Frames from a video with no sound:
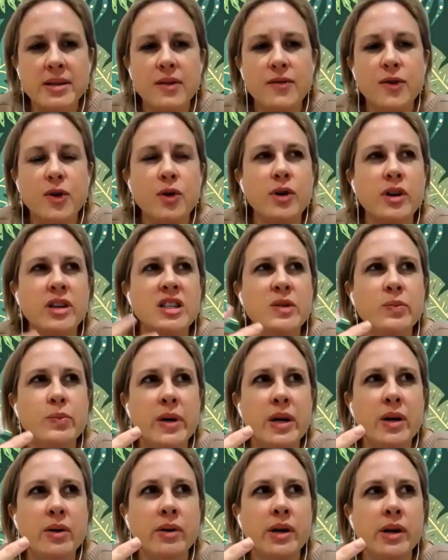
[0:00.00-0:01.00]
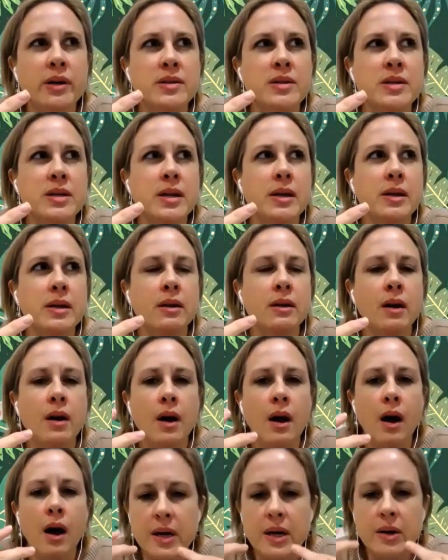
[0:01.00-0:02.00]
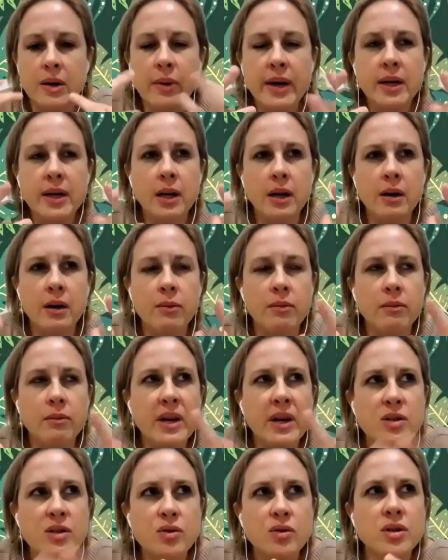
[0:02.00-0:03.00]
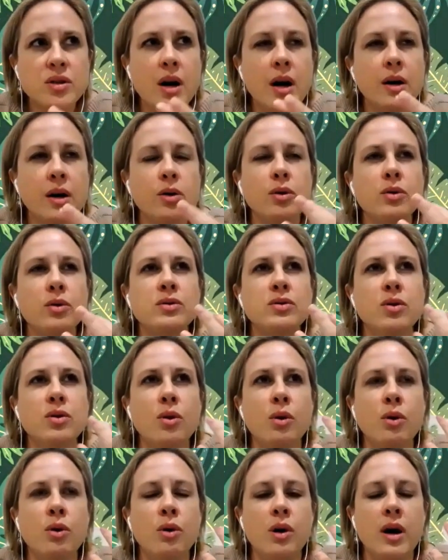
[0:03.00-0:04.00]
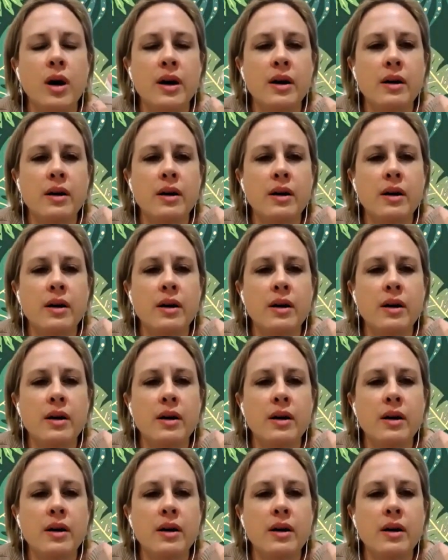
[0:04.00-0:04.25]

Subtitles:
If you're experiencing irregular menstrual cycles, or